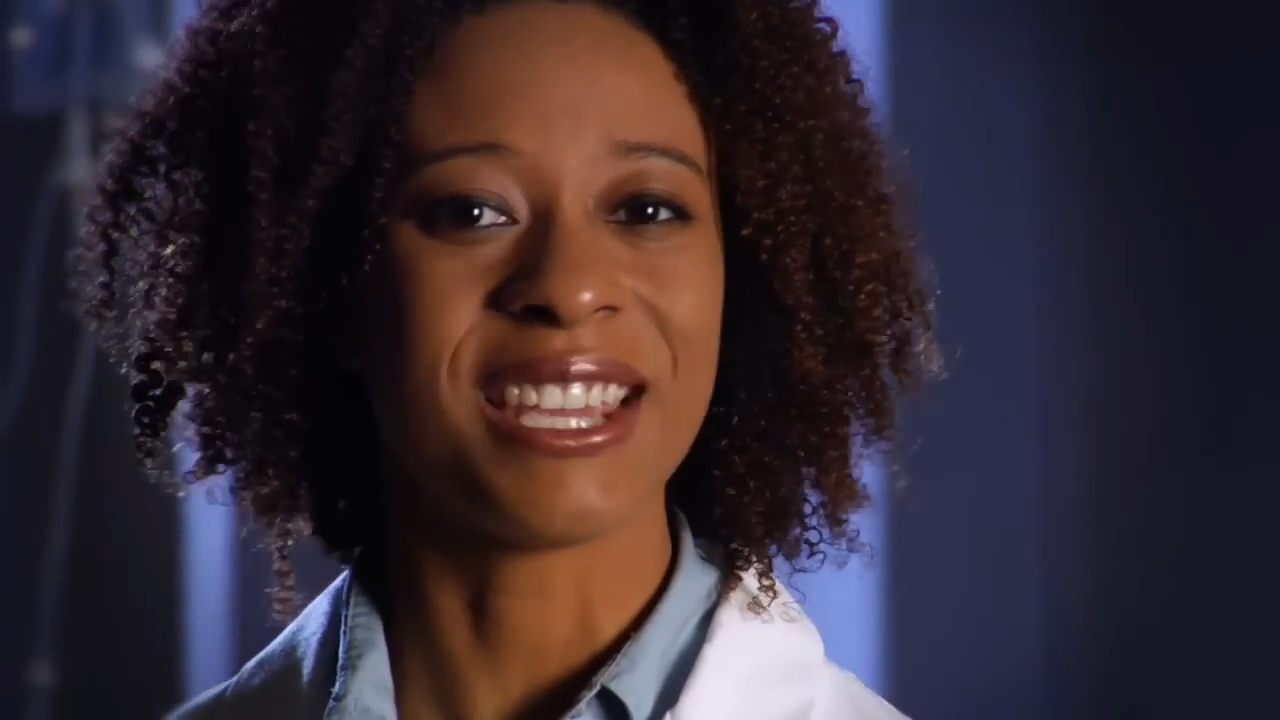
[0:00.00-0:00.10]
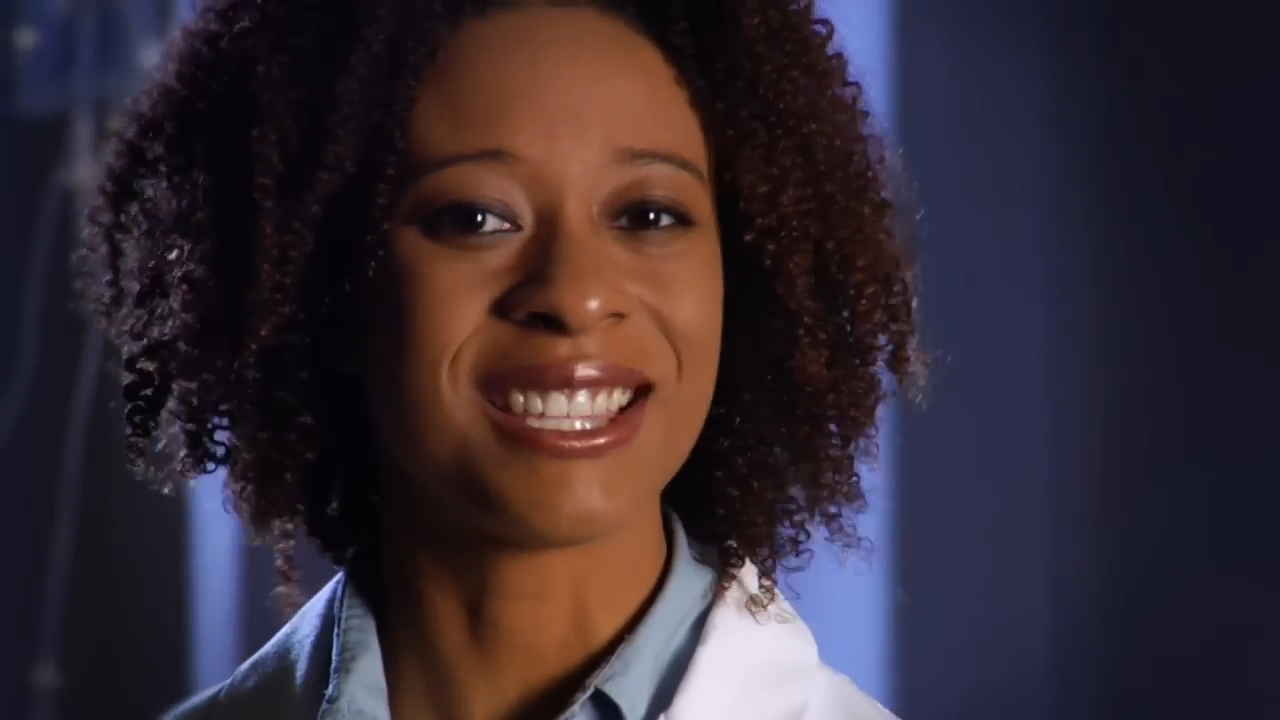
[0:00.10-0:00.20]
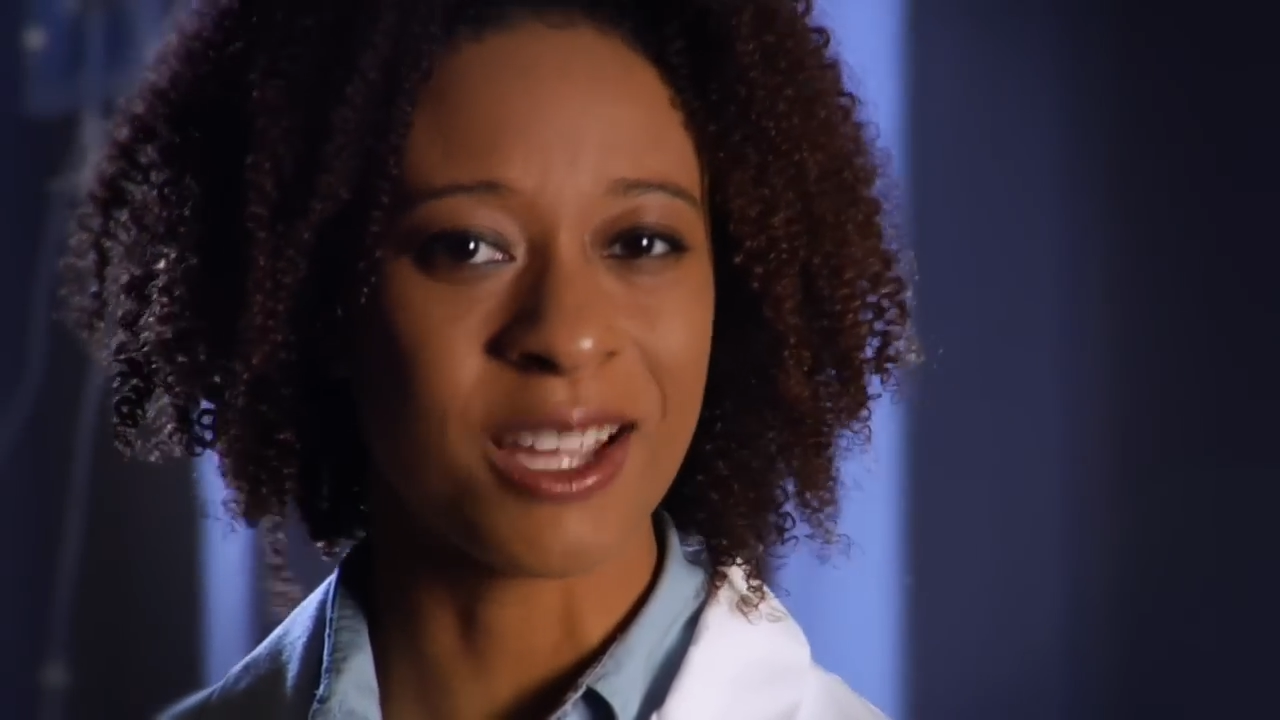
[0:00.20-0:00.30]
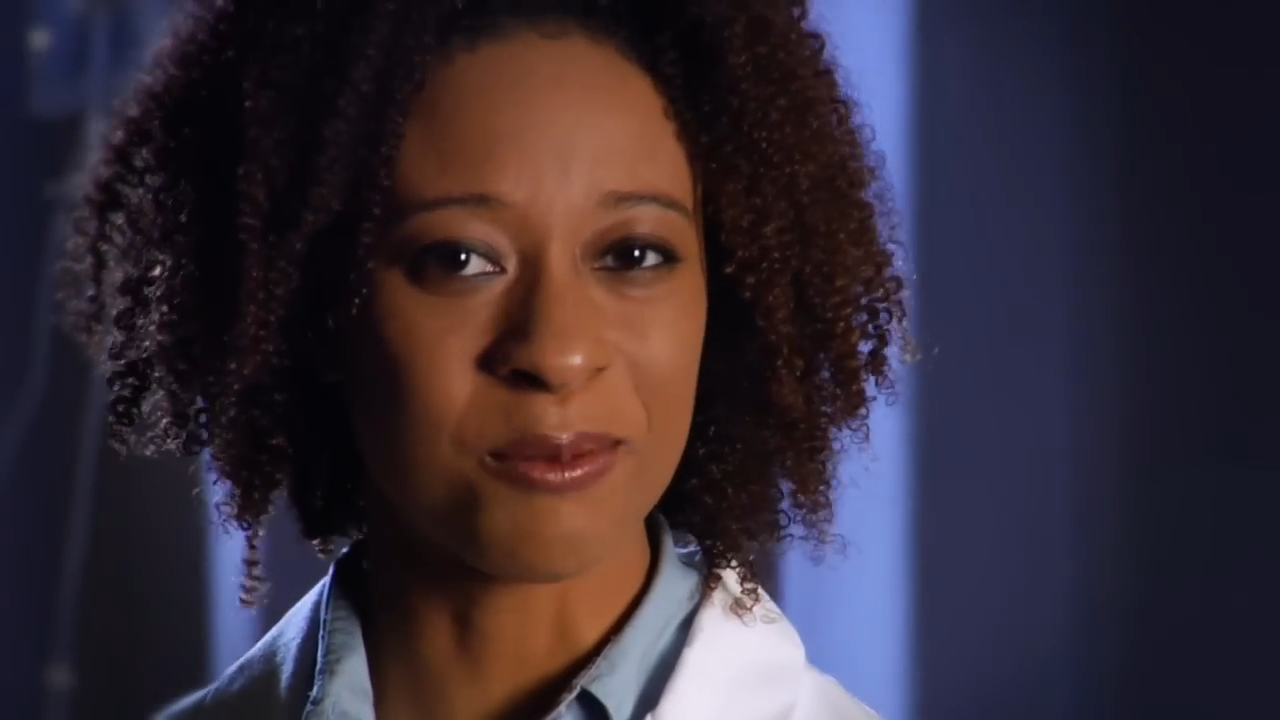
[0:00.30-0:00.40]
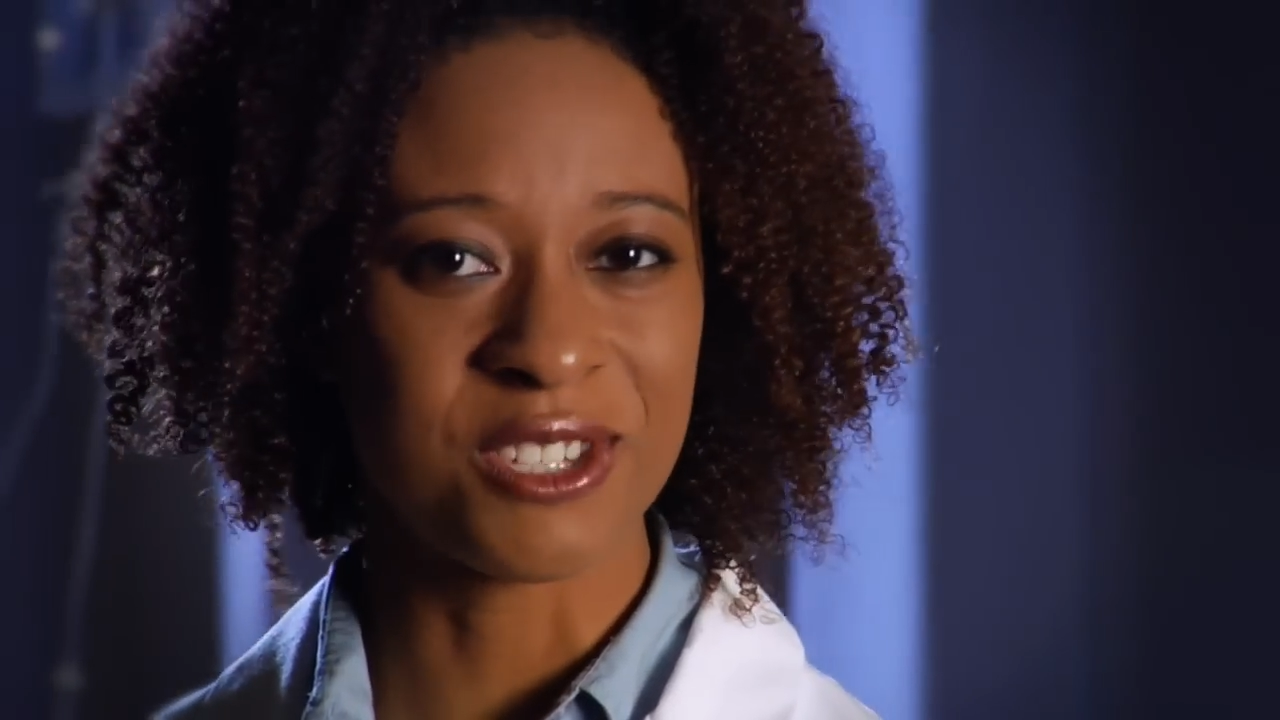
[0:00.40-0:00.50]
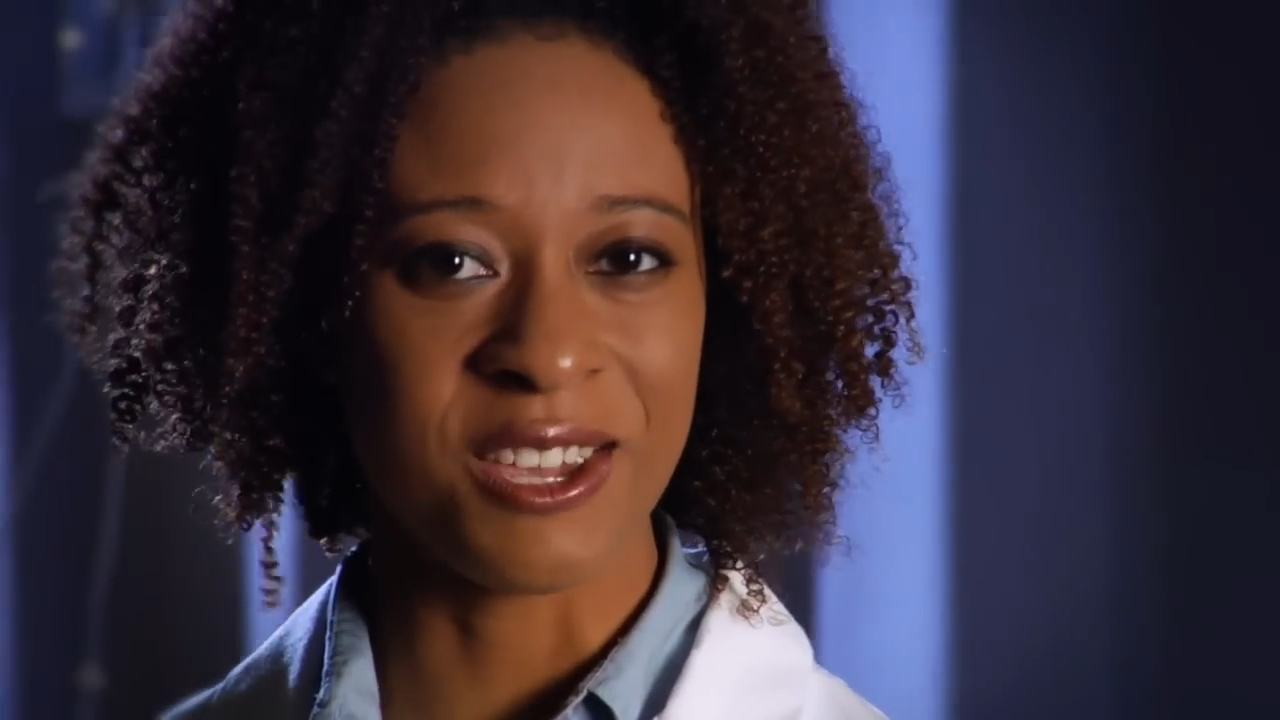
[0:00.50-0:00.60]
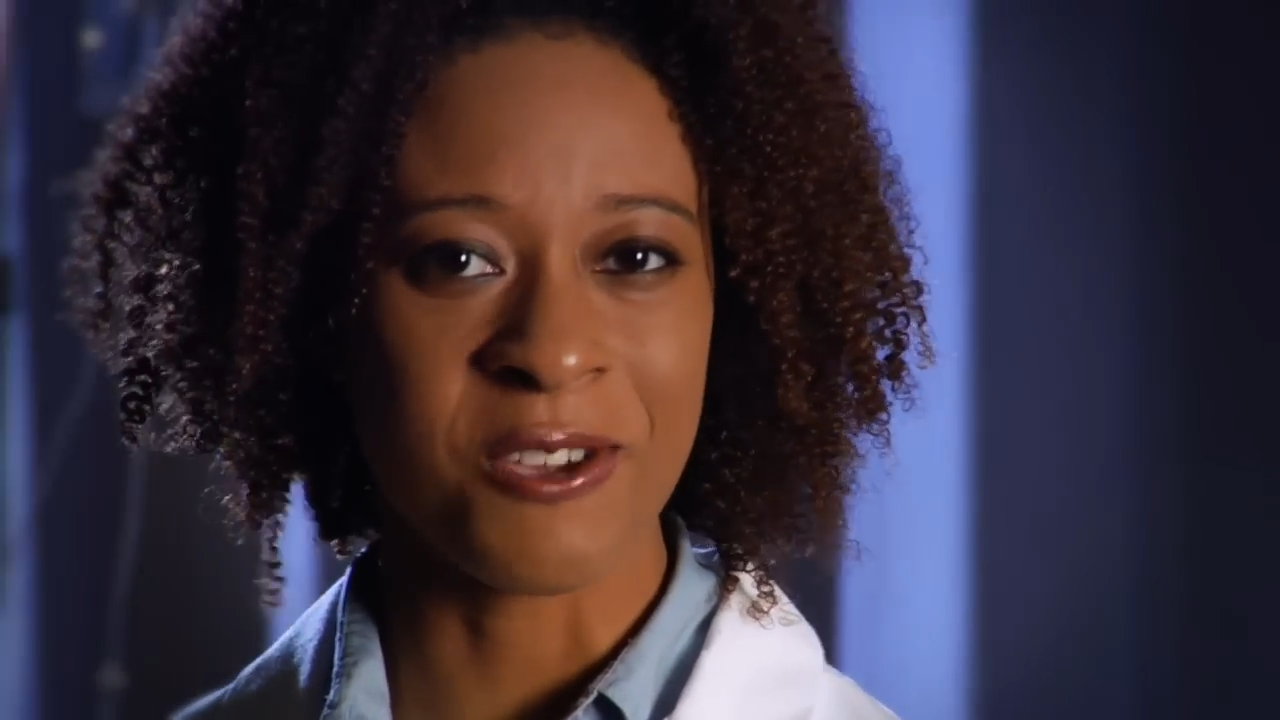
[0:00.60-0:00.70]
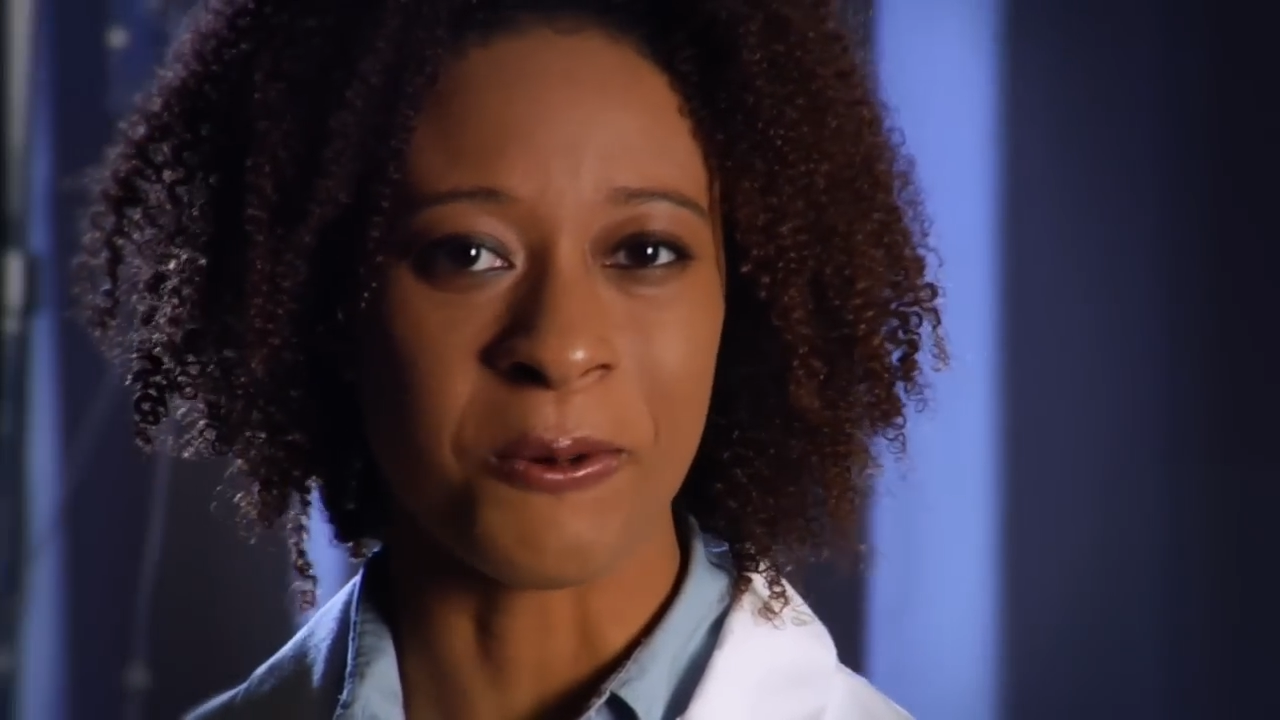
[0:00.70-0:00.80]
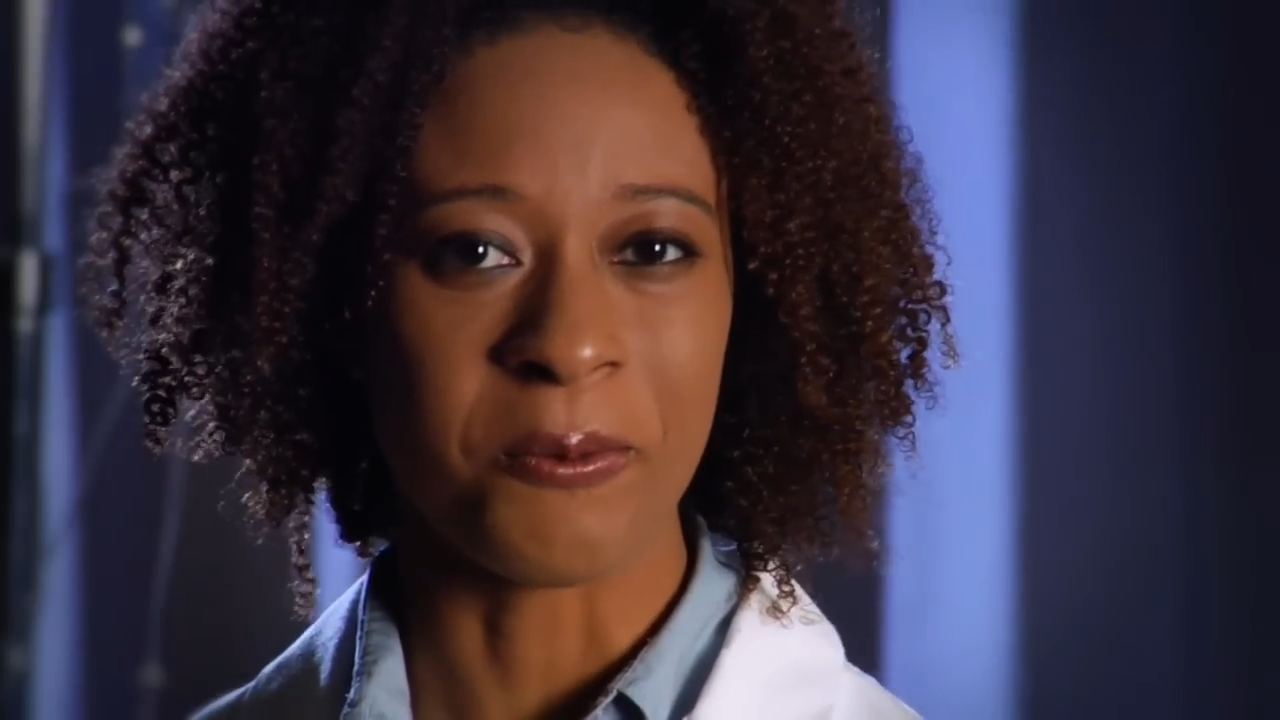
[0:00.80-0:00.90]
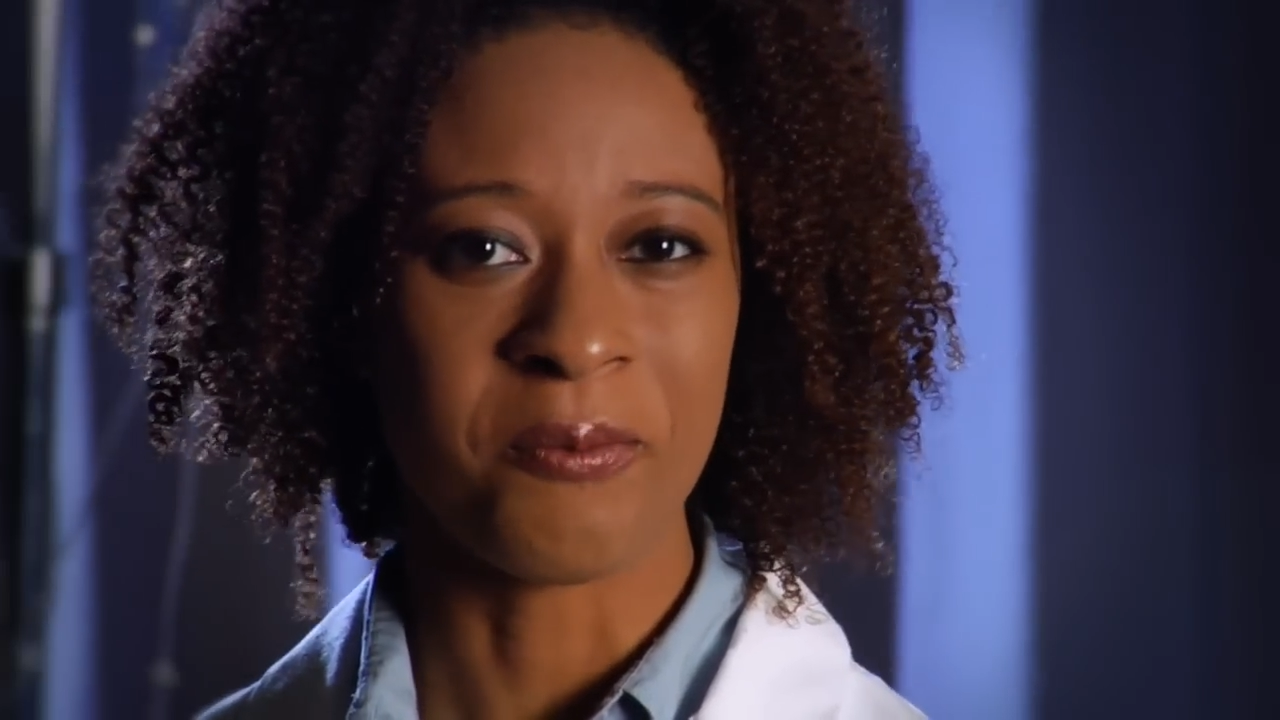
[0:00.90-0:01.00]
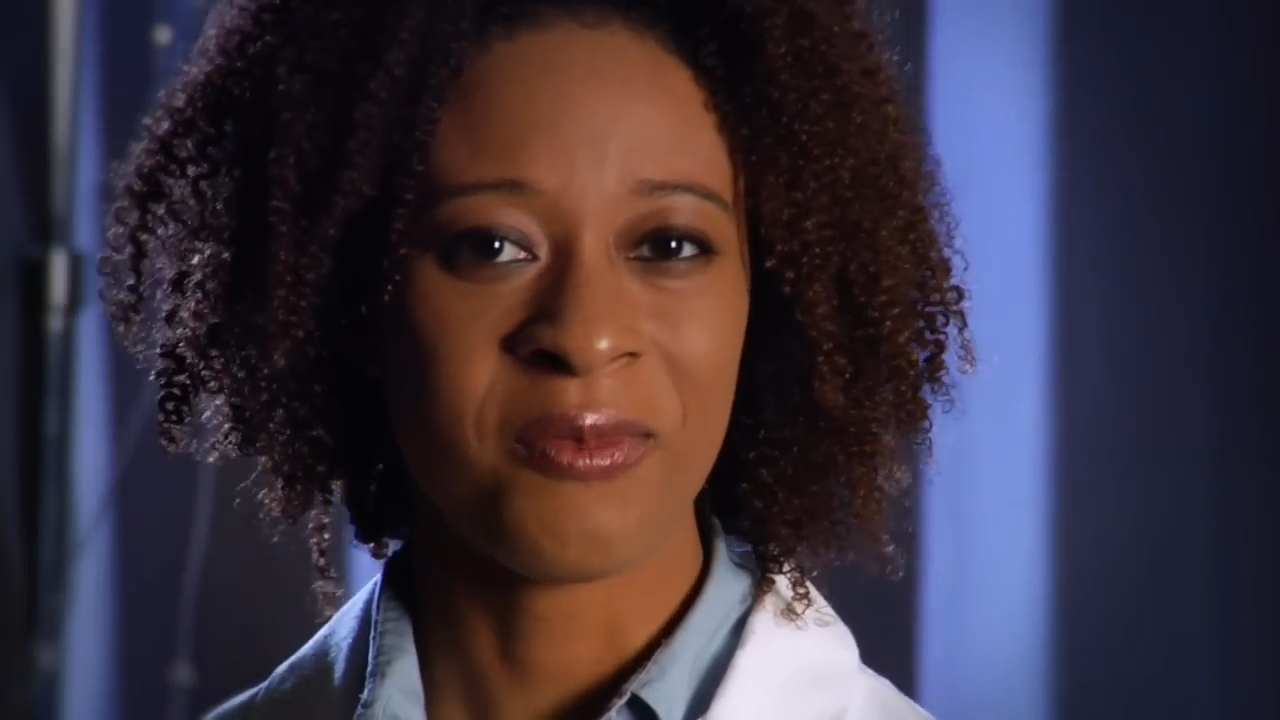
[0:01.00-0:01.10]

It's up to you.